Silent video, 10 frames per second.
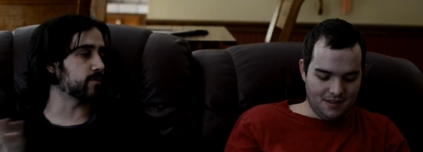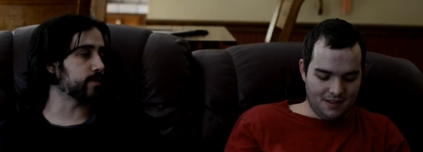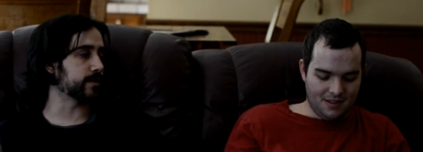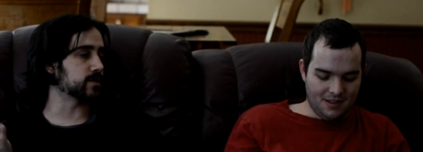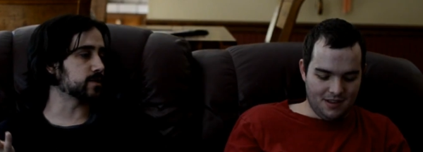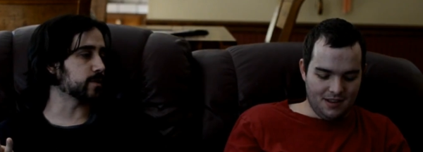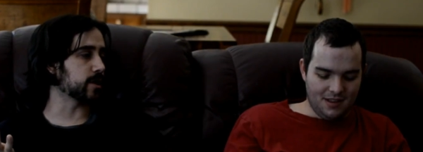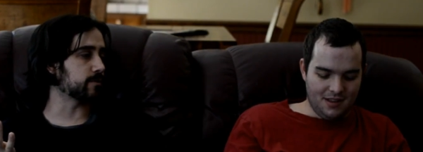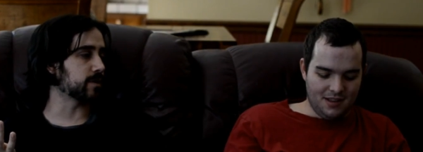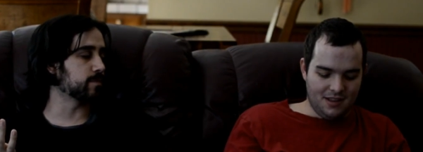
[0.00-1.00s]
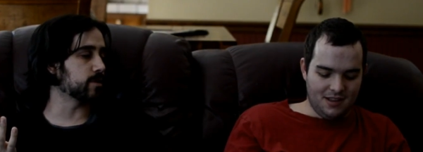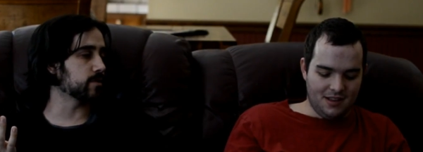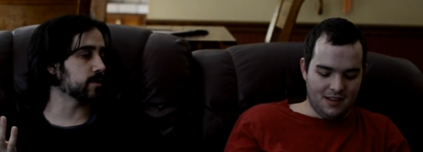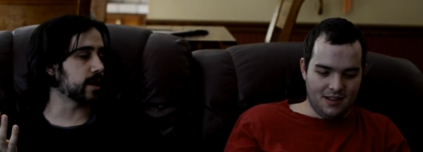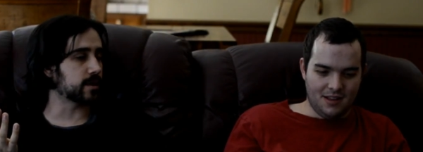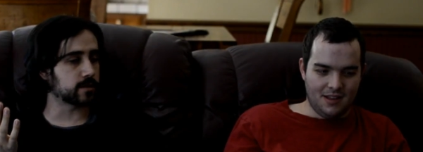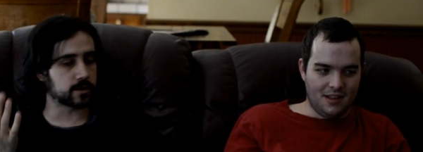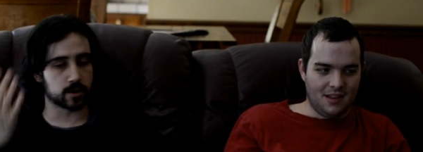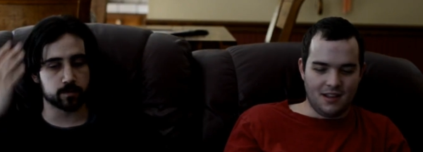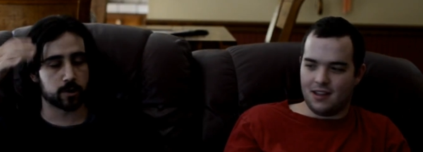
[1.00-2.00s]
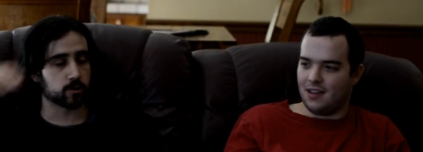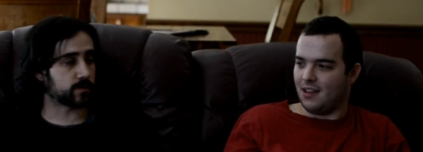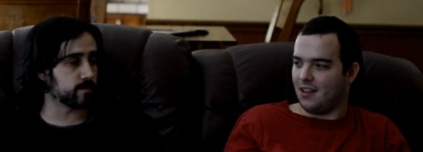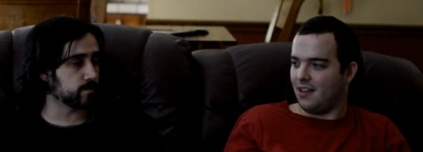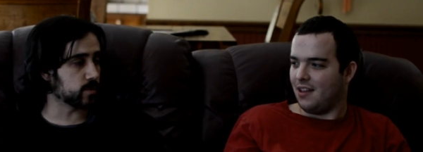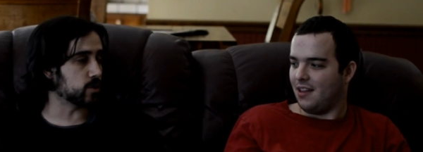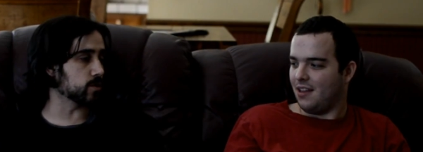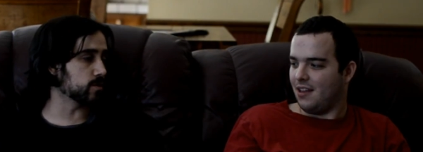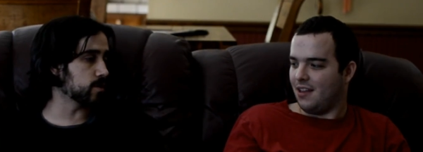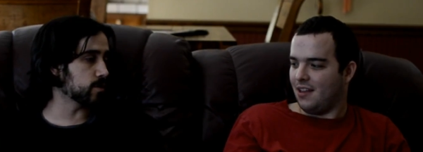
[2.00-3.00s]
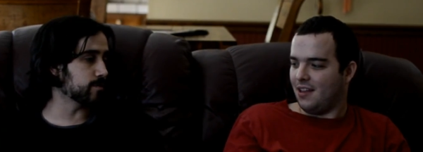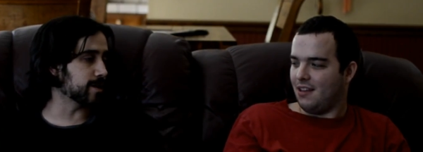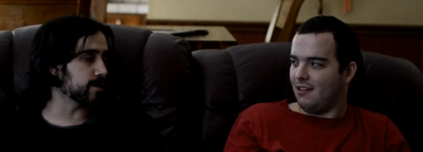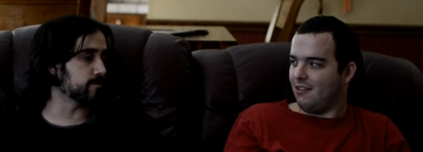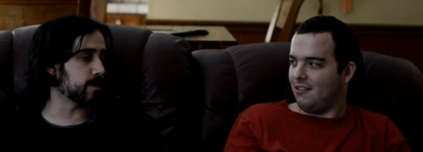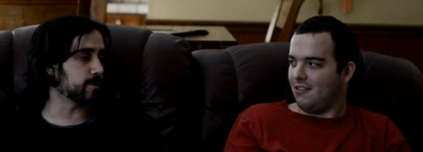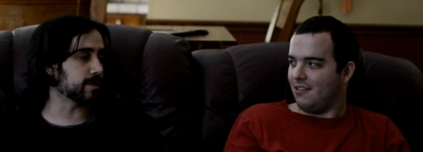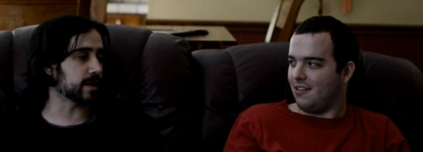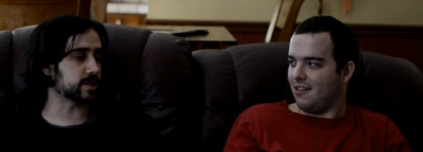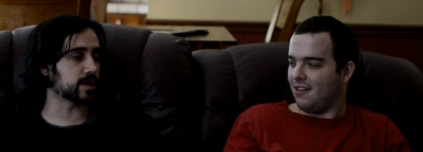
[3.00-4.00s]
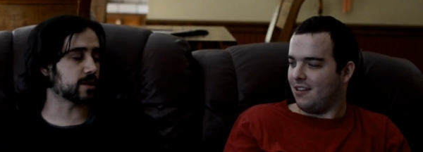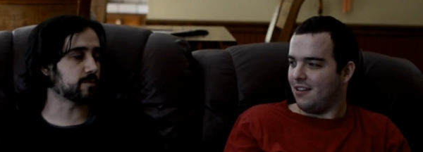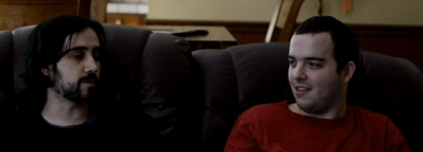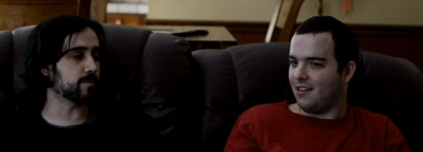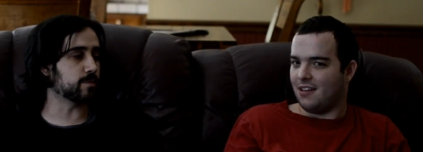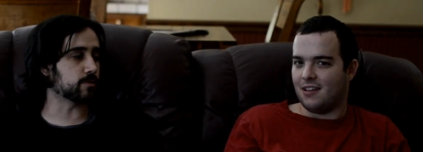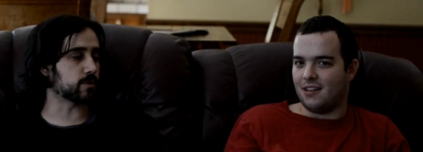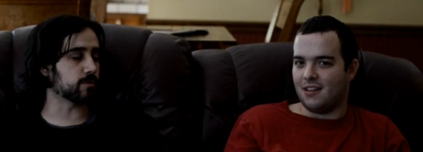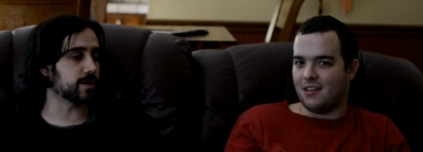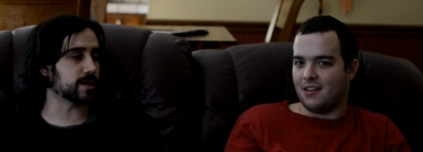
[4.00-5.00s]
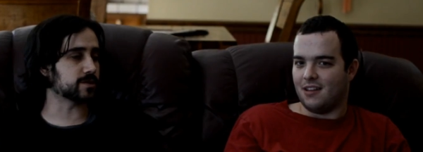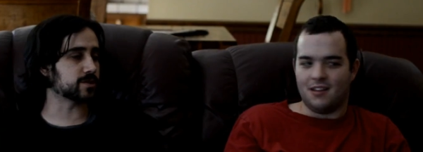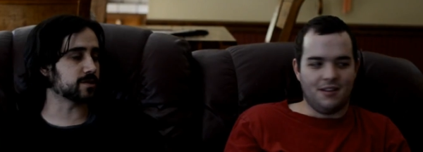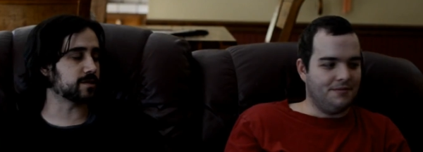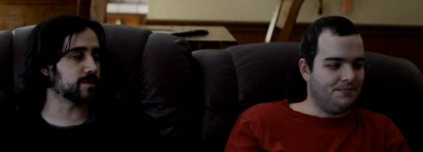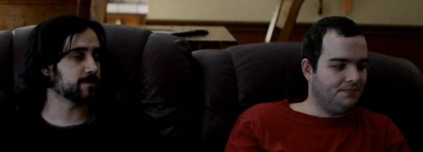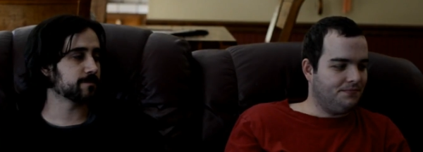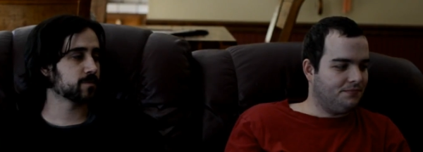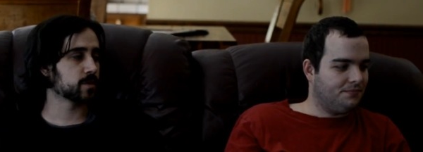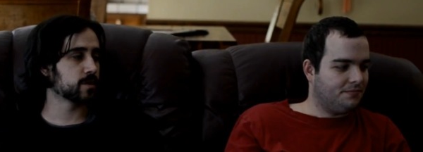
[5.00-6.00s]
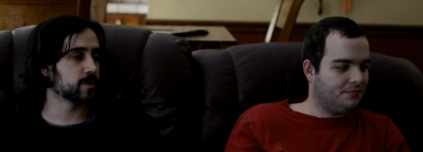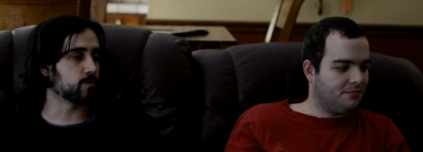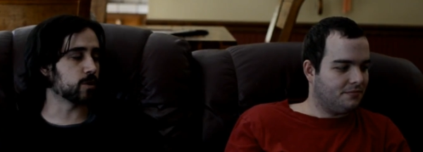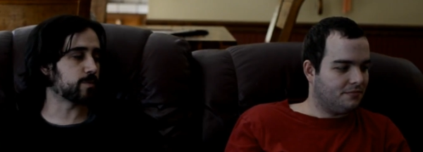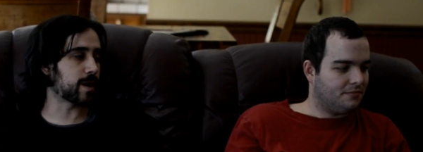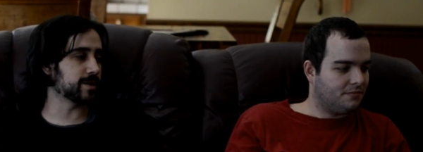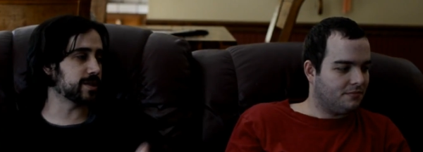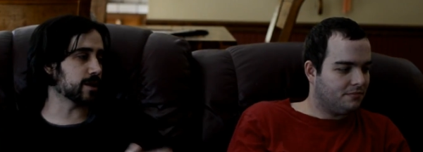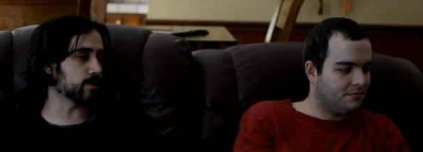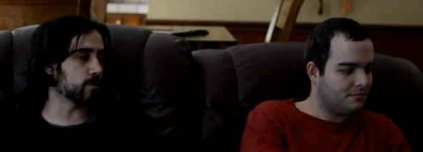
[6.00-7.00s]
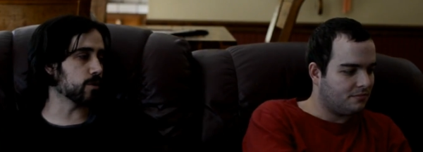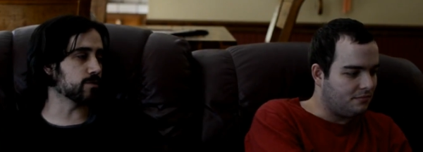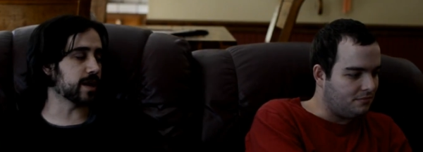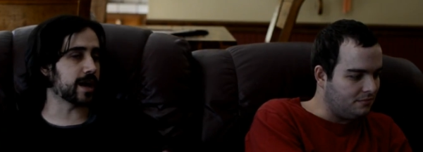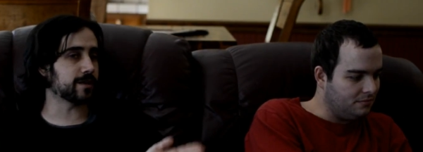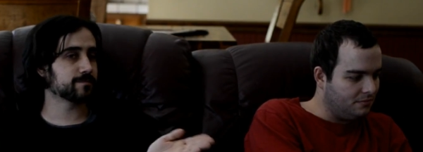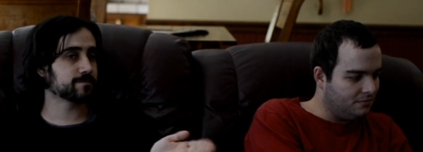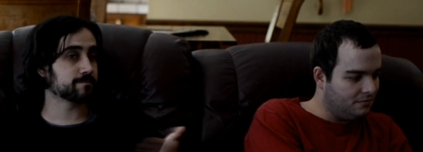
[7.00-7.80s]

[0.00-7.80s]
Speaker 1: preferences, but like we can, like they're both good though. But like I said, I think we can both agree that's well, probably down the road that